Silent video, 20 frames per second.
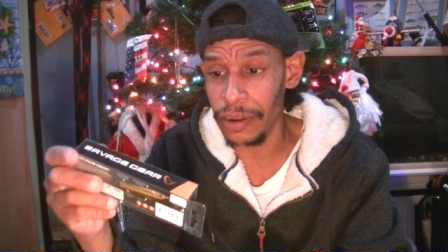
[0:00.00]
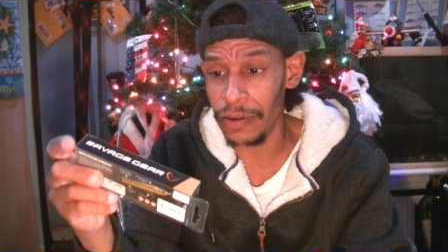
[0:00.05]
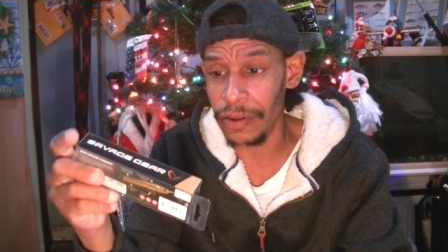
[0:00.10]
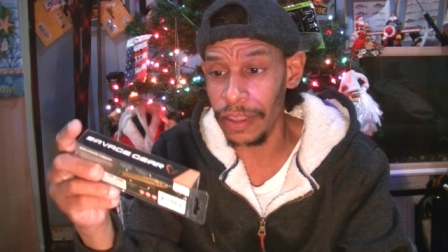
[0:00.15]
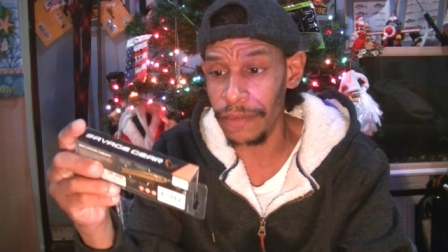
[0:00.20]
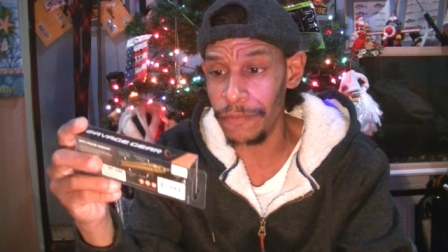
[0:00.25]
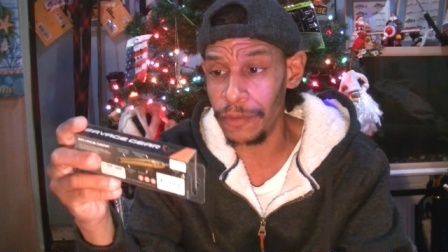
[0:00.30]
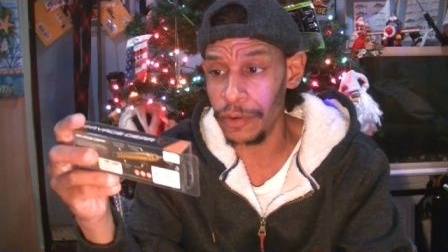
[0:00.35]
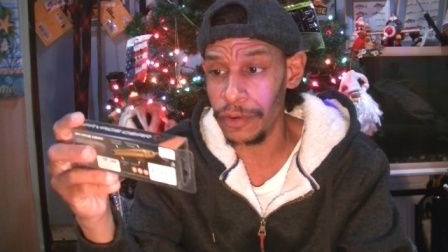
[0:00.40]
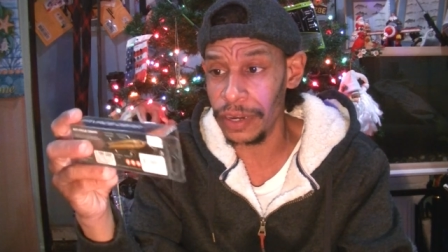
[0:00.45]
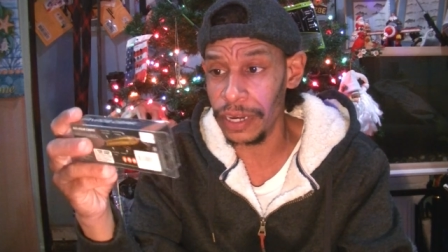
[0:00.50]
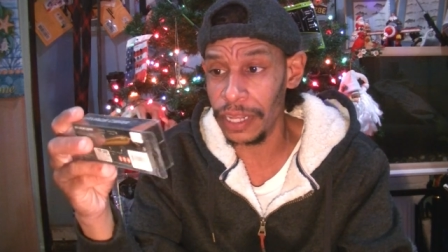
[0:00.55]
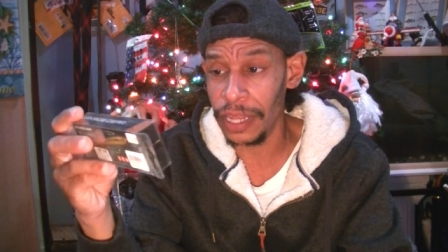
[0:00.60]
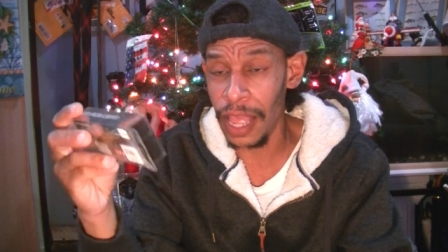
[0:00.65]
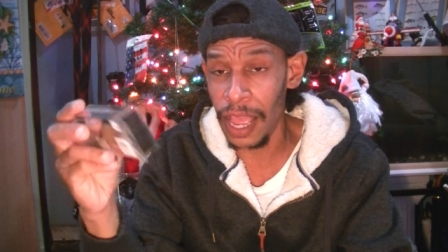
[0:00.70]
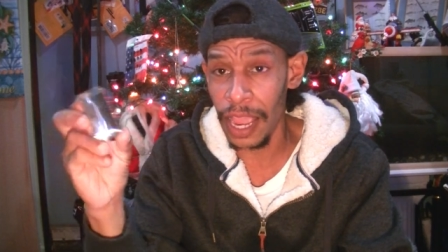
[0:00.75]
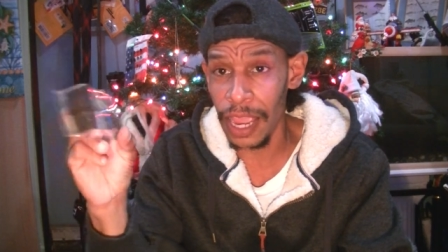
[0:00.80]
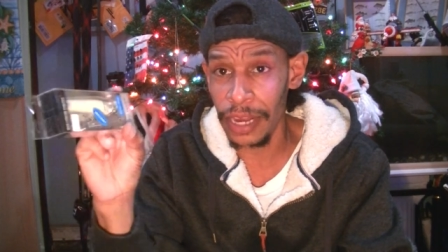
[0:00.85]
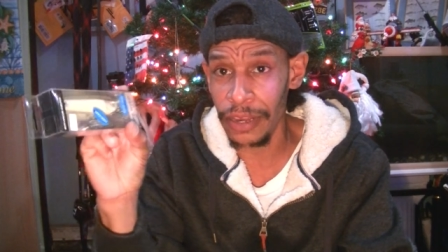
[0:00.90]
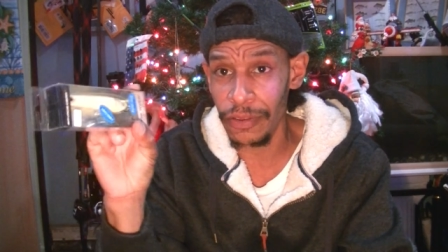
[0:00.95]
know, if you're
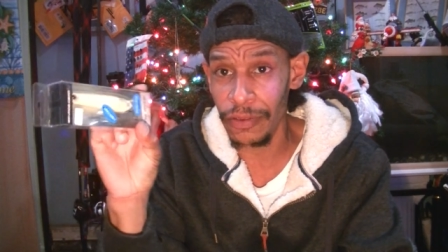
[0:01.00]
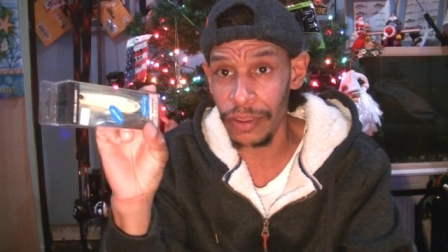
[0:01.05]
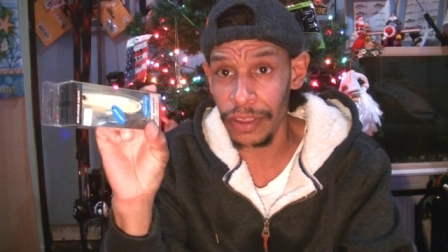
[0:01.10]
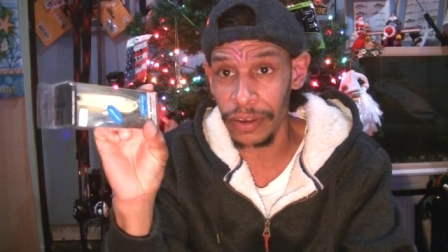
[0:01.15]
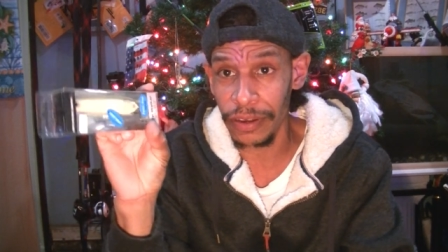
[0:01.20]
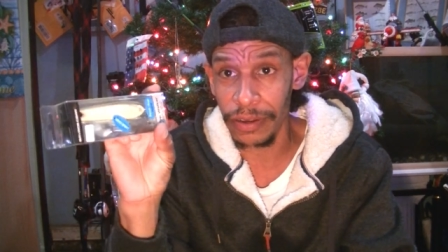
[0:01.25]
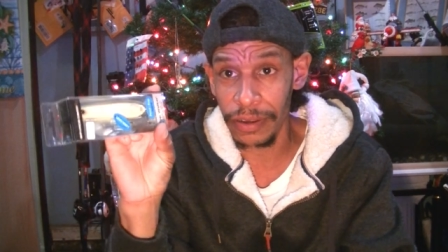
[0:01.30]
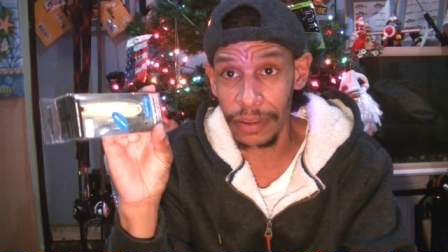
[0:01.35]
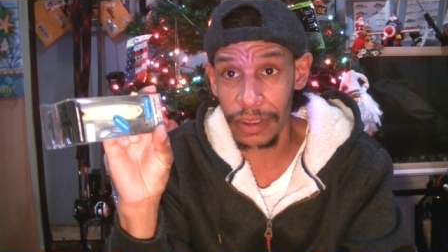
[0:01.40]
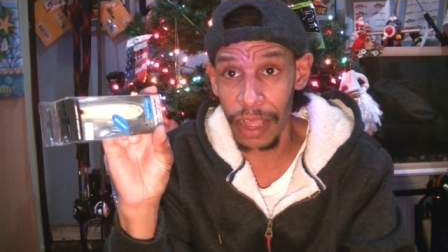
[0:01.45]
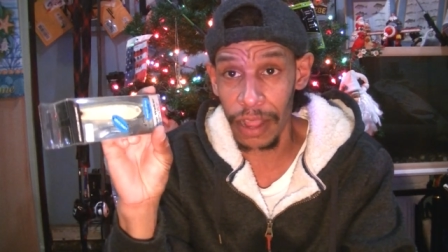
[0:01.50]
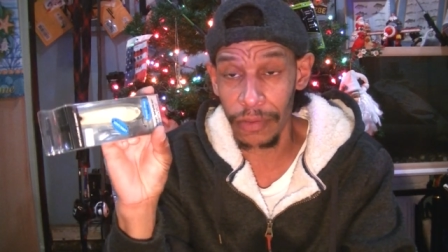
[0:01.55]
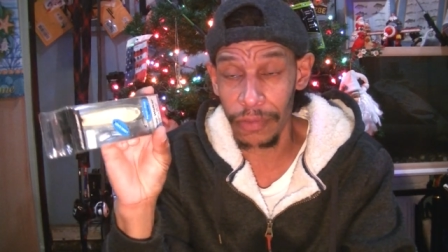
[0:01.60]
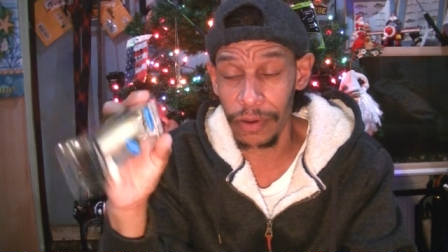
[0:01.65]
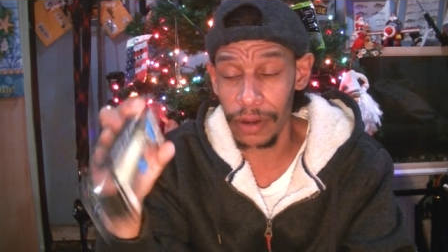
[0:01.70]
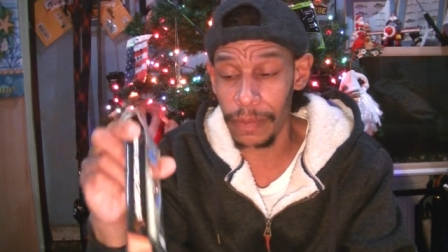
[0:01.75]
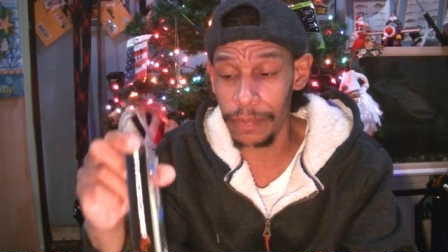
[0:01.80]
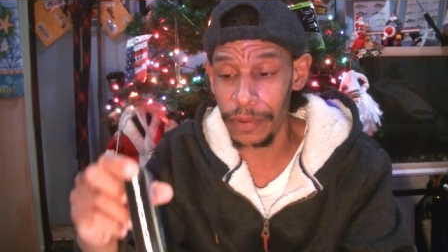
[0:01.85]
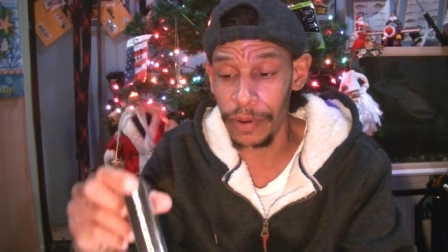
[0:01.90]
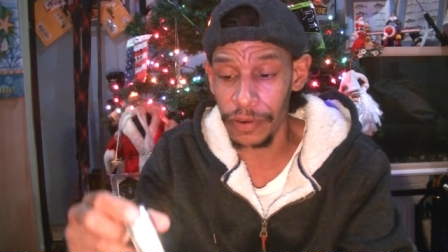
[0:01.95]
inclined, you can color
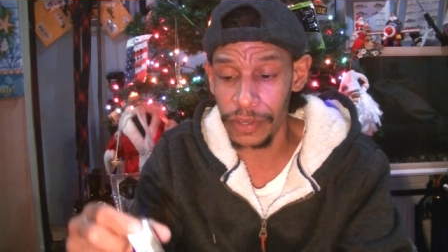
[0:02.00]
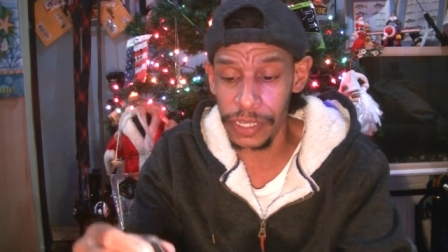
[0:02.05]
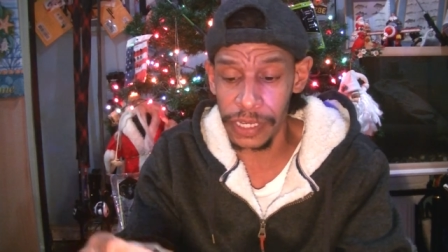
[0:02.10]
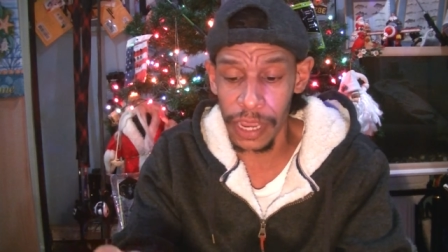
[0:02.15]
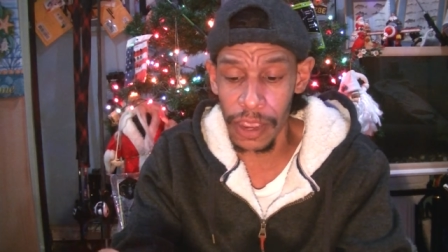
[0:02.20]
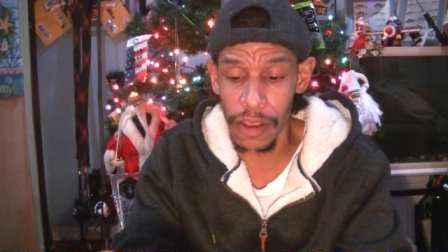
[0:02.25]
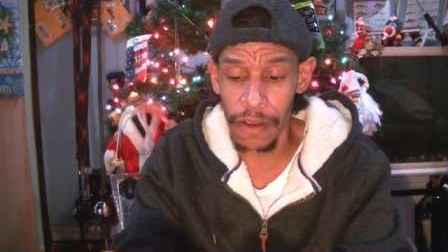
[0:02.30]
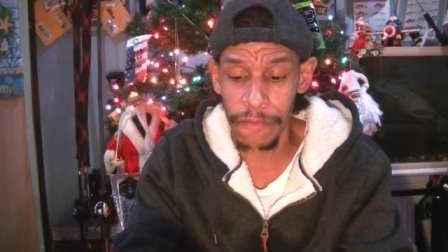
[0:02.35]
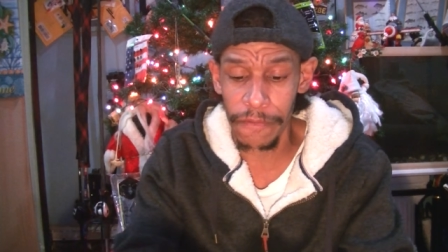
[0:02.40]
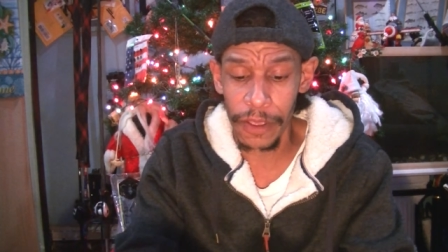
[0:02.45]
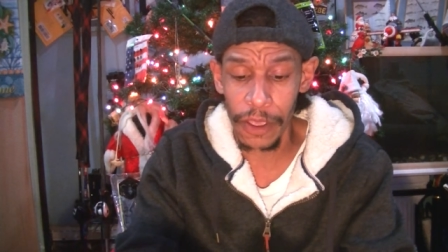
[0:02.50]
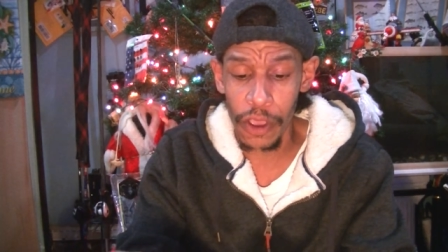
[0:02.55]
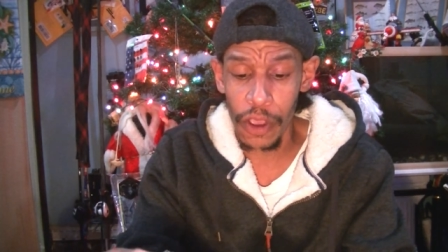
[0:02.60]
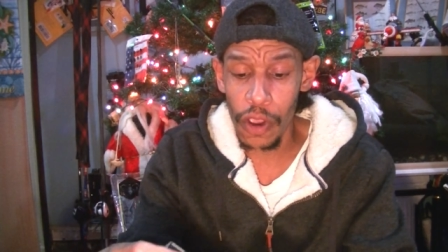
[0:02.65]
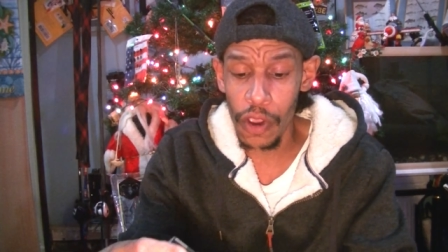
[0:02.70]
it up yourself